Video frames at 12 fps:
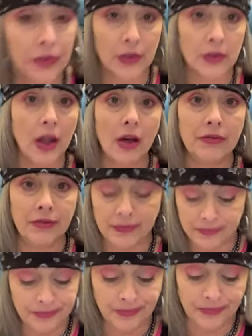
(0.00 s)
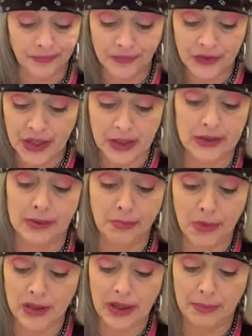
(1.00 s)
for love, sex, and
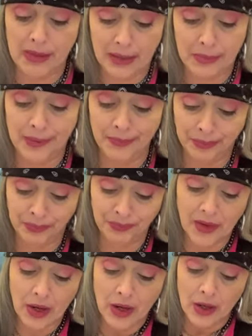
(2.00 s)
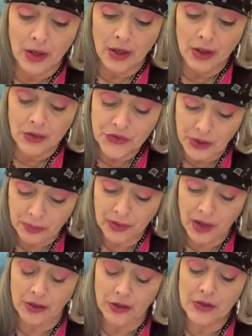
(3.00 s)
money, maybe. So,
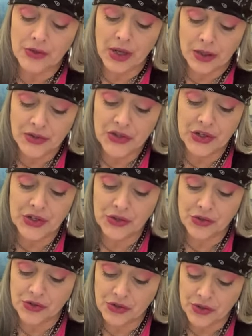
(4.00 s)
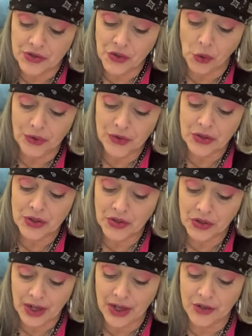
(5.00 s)
brothers and sisters, the solstice
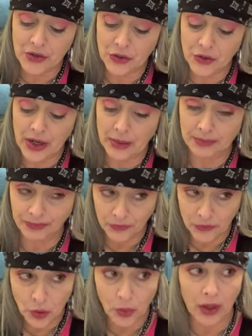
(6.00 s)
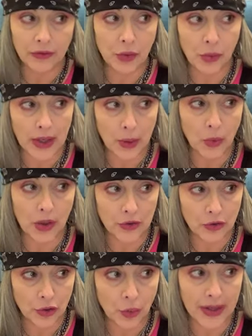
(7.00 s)
yesterday,
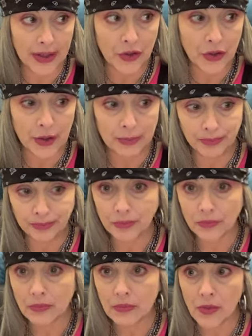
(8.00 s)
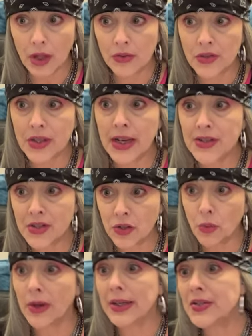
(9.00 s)
12/21/22. Today's the
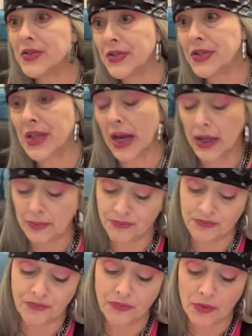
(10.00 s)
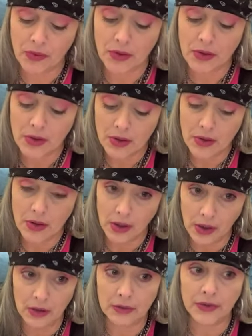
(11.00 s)
22nd
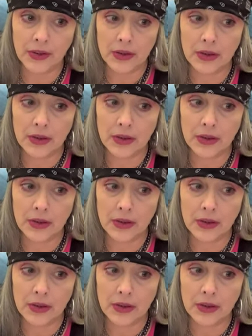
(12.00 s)
of